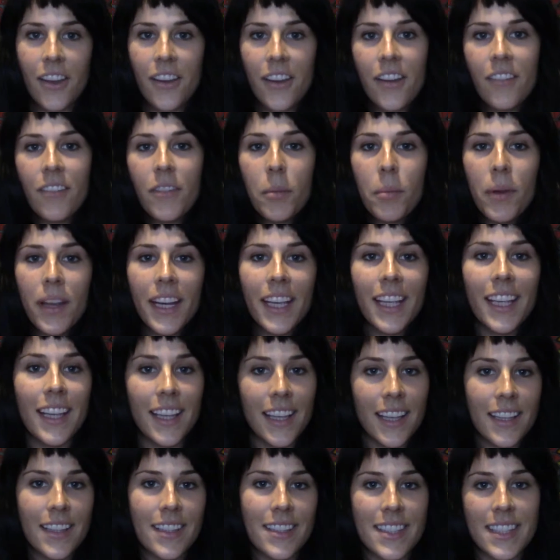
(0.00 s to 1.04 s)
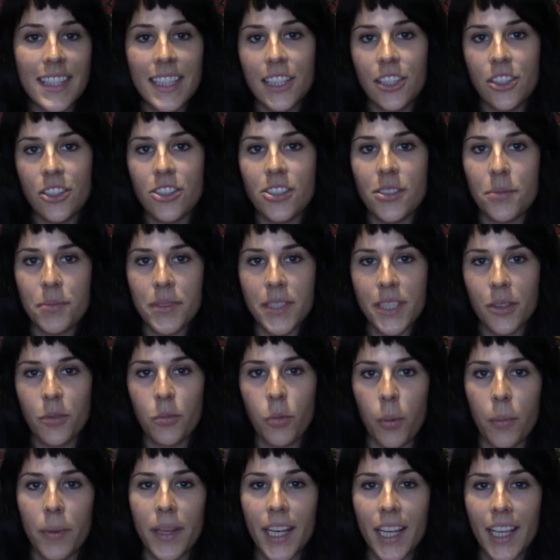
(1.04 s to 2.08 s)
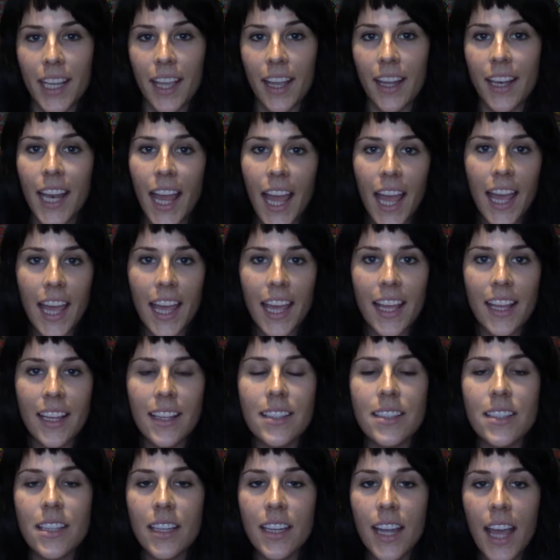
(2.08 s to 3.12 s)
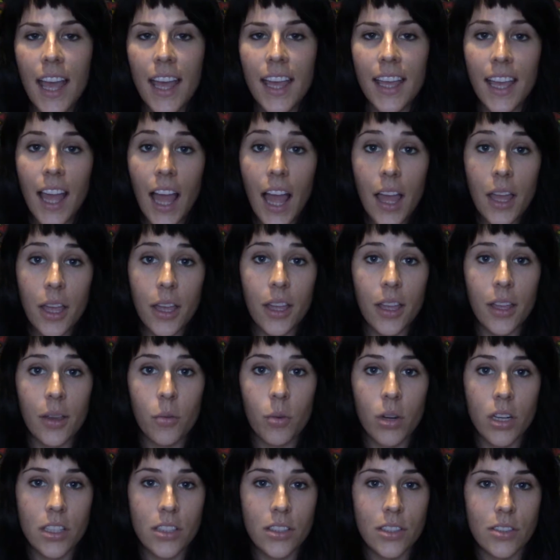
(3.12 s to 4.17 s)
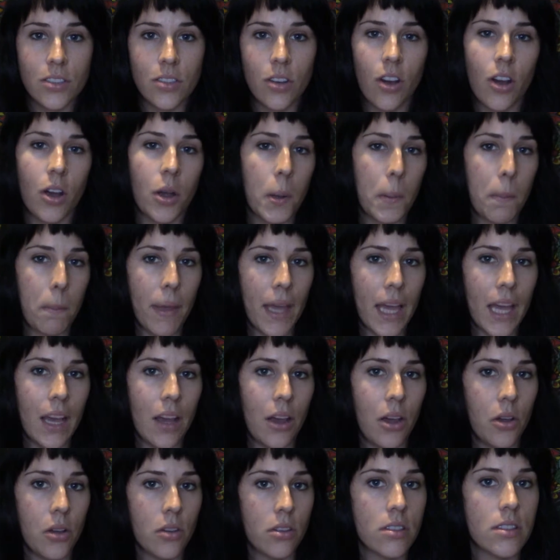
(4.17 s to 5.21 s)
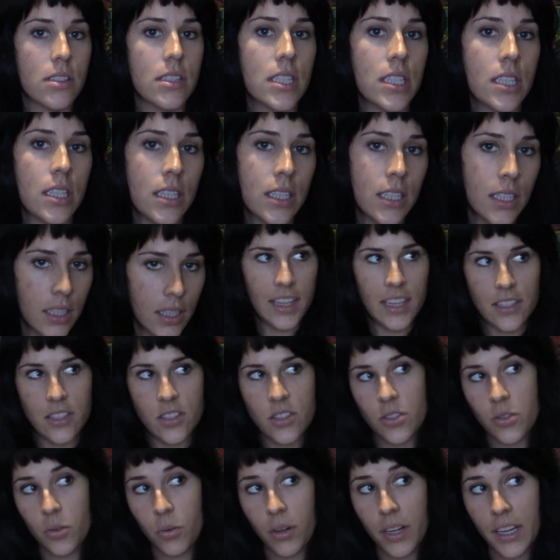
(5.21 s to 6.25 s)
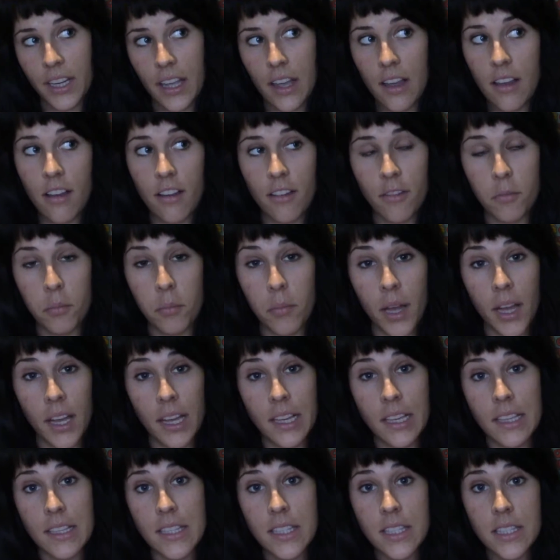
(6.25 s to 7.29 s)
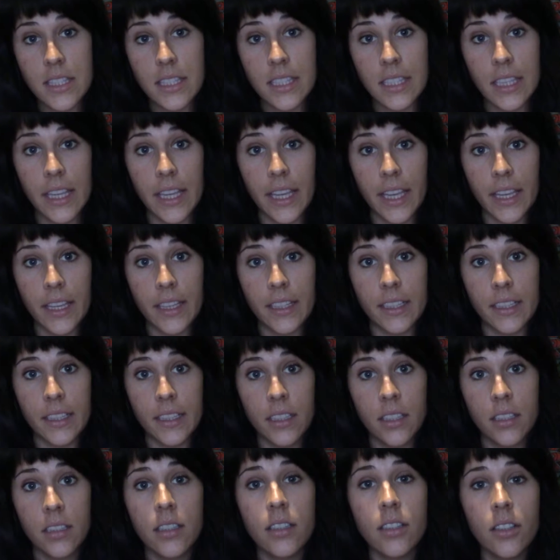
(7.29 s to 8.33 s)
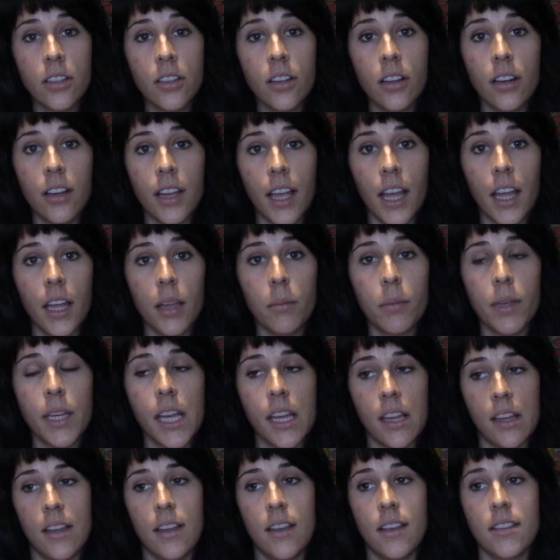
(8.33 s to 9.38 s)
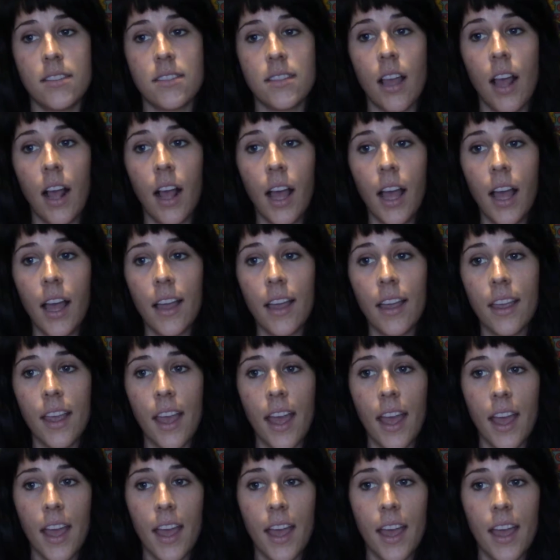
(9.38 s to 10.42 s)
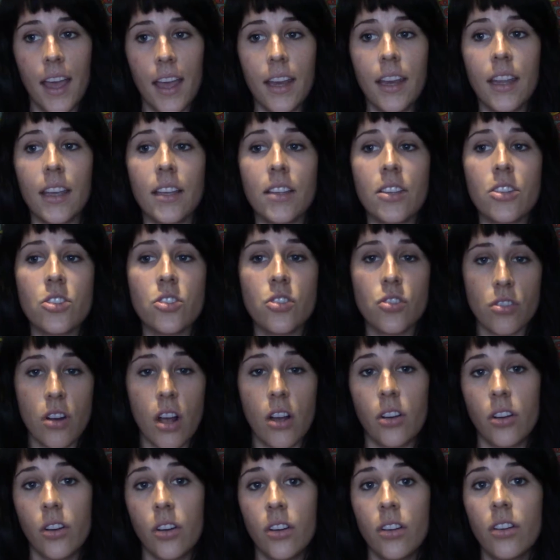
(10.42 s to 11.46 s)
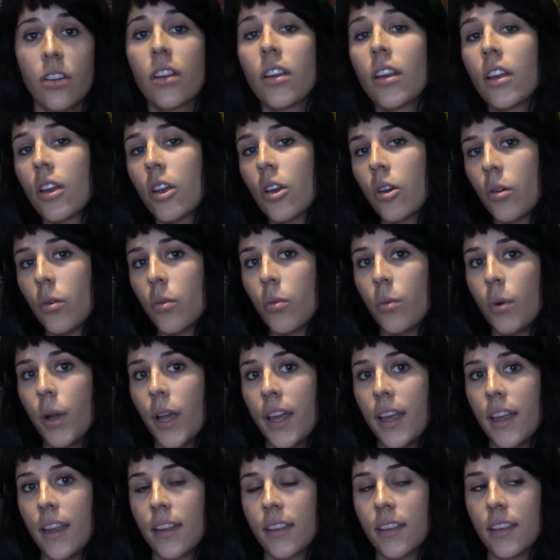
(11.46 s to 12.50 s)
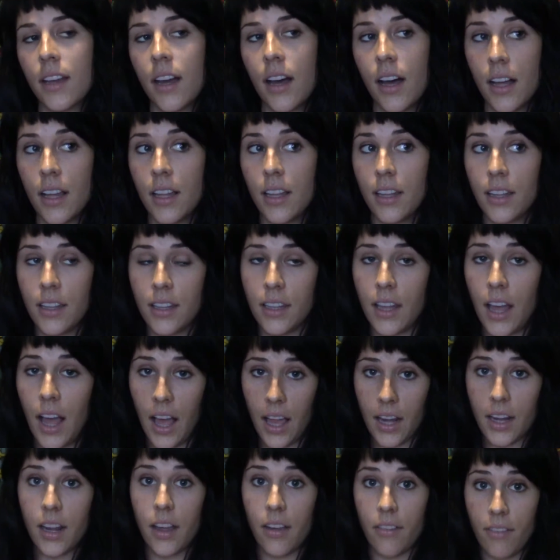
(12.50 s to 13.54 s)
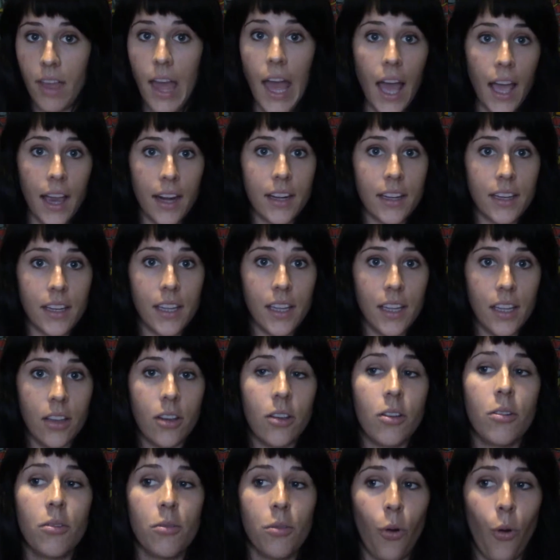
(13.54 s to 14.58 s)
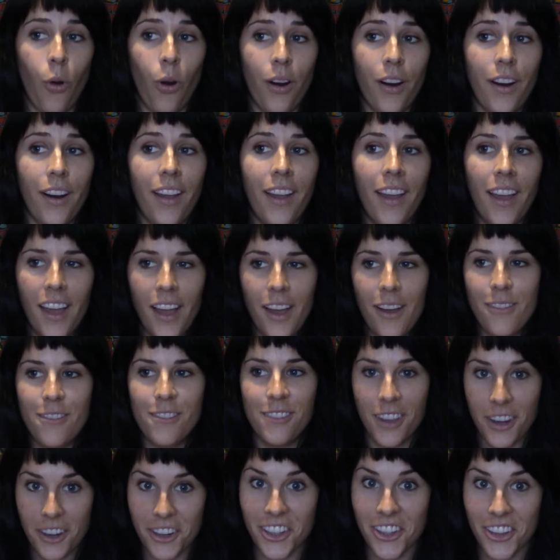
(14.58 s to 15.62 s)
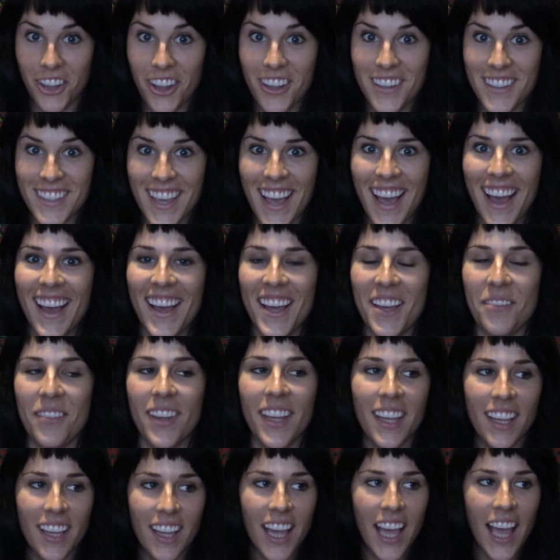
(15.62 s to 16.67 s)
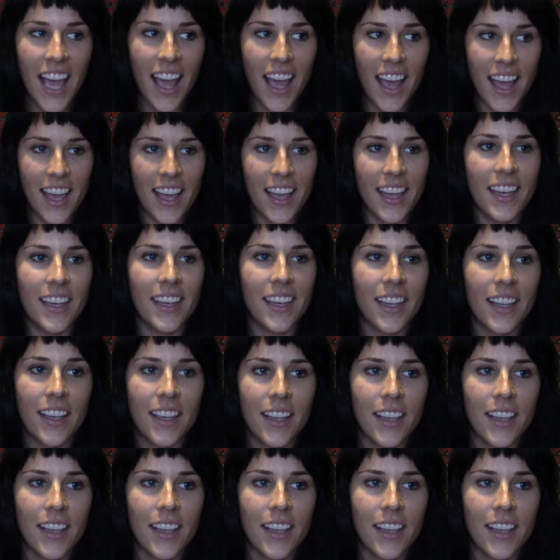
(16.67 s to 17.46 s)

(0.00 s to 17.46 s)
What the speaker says: Hello everybody, it's Little Gypsy Woman again, and today I wanted to talk about the story of my skin, okay, because I had struggled with a lot of acne for a very long time, and